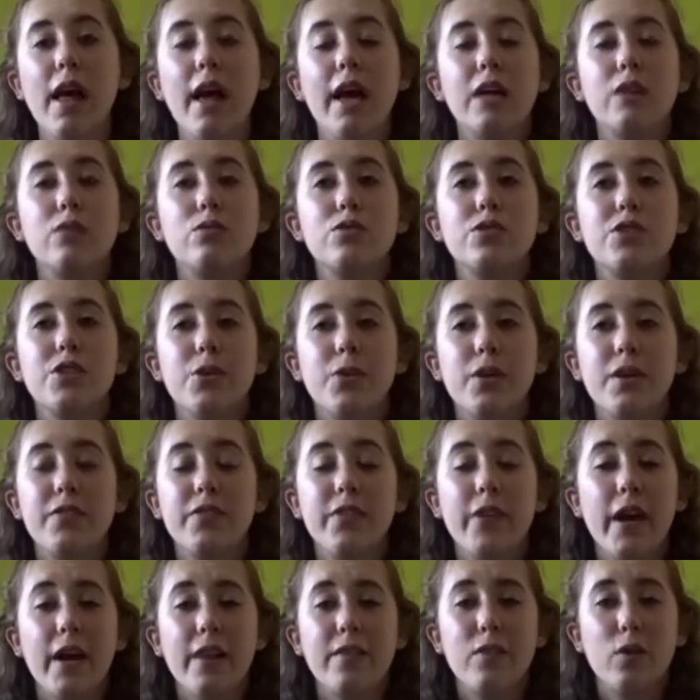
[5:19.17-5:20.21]
And also if
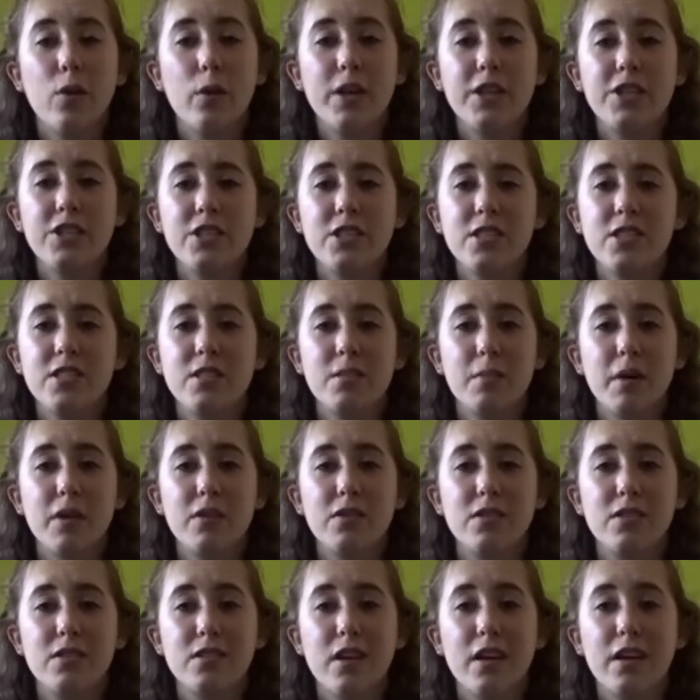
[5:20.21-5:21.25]
you have questions
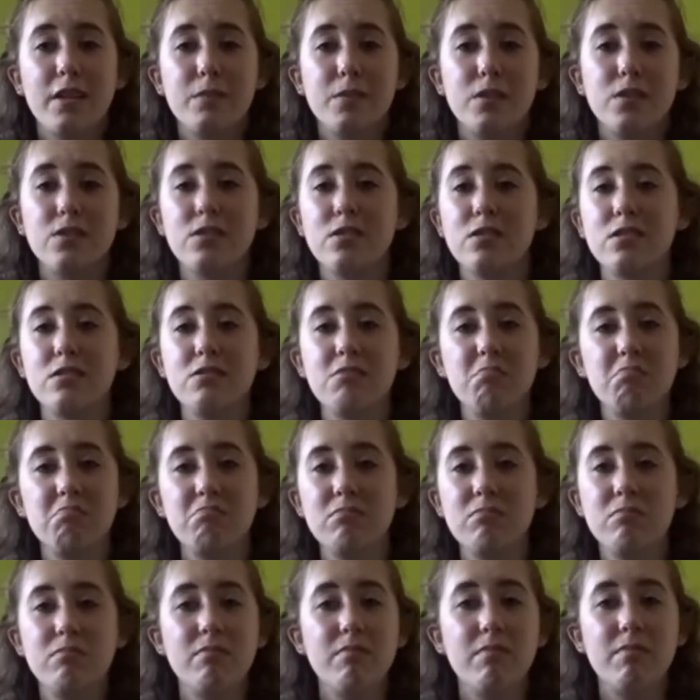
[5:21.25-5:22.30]
about assignments,
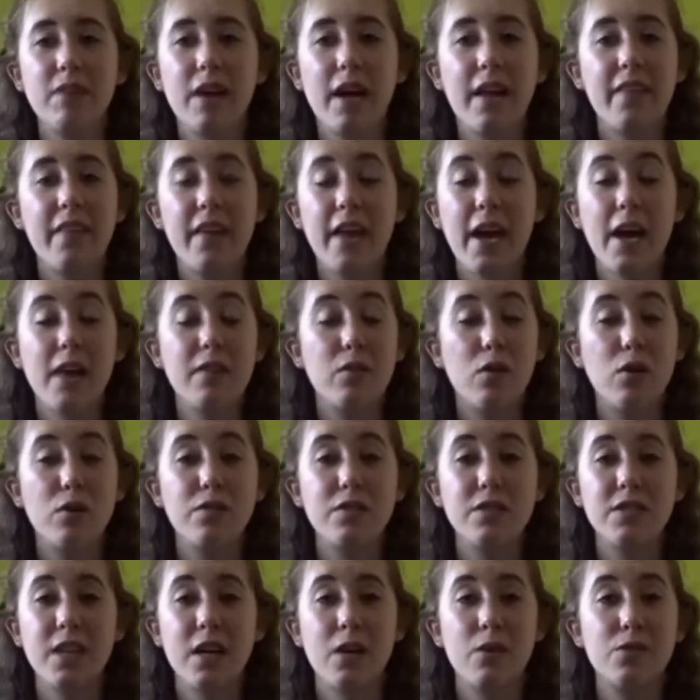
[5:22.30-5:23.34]
and they have
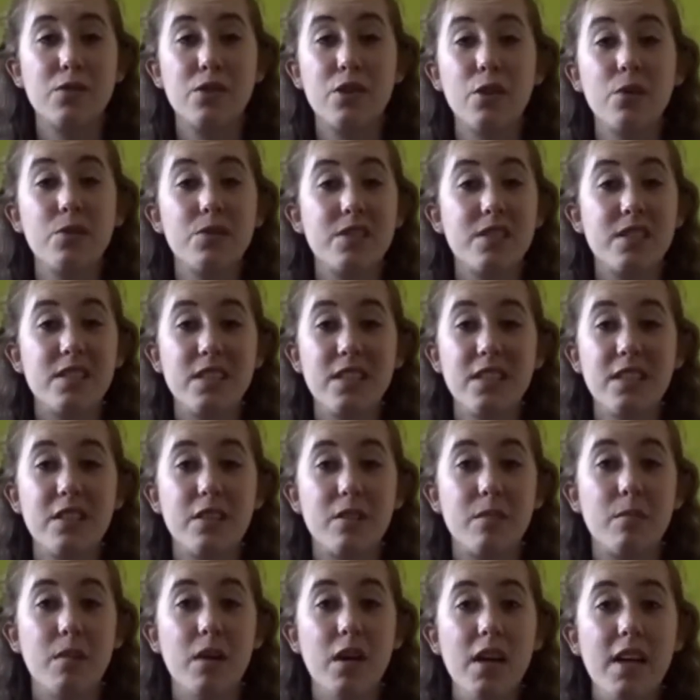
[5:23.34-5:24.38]
office hours, go see
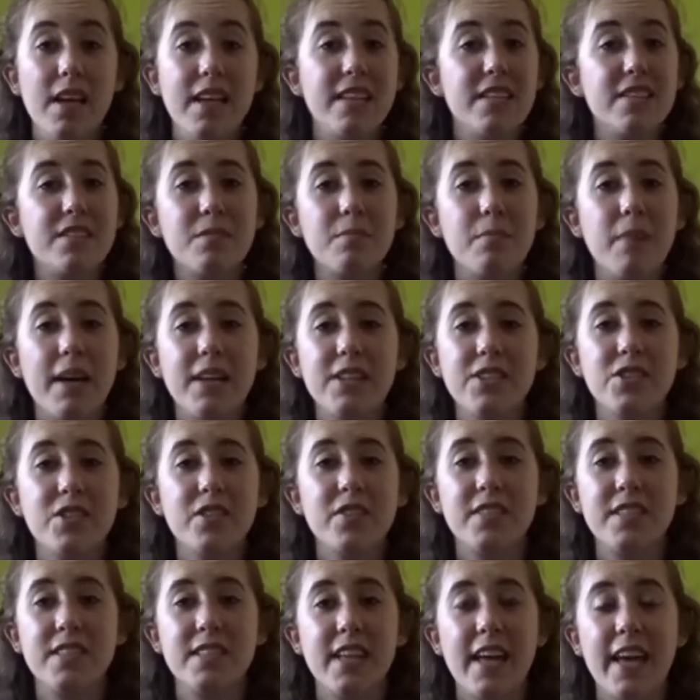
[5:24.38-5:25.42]
them. It doesn't matter
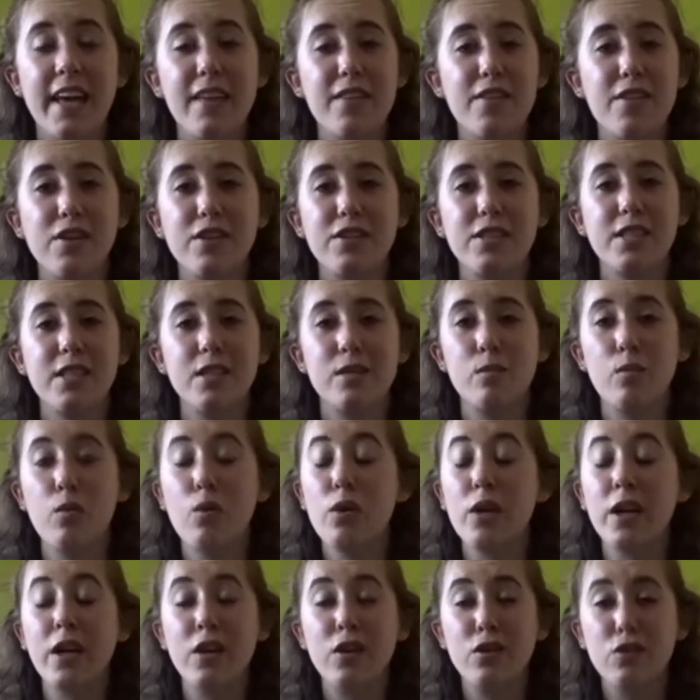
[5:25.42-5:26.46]
if it's at 8:30 in the
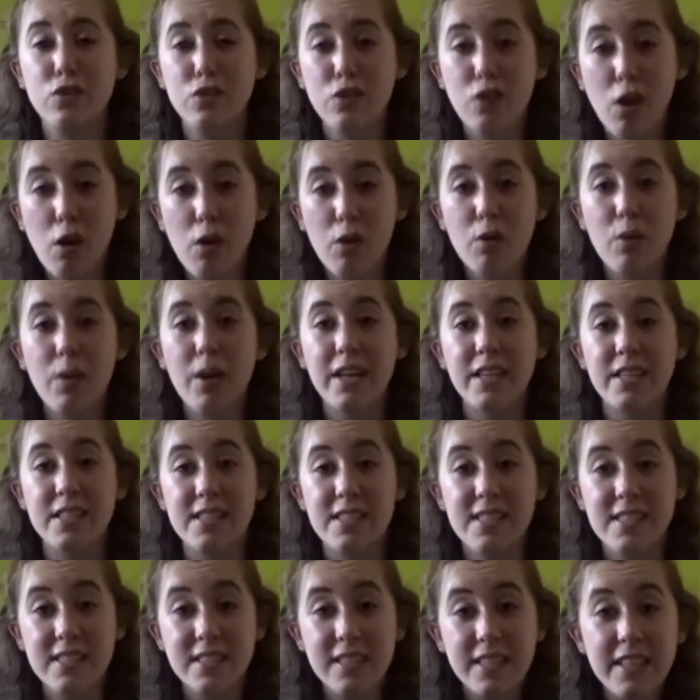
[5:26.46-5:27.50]
morning, go and
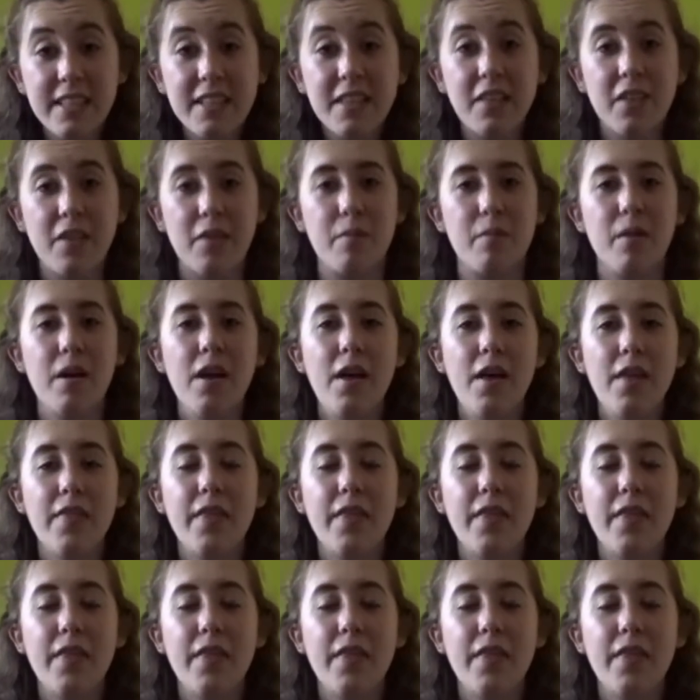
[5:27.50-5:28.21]
see them.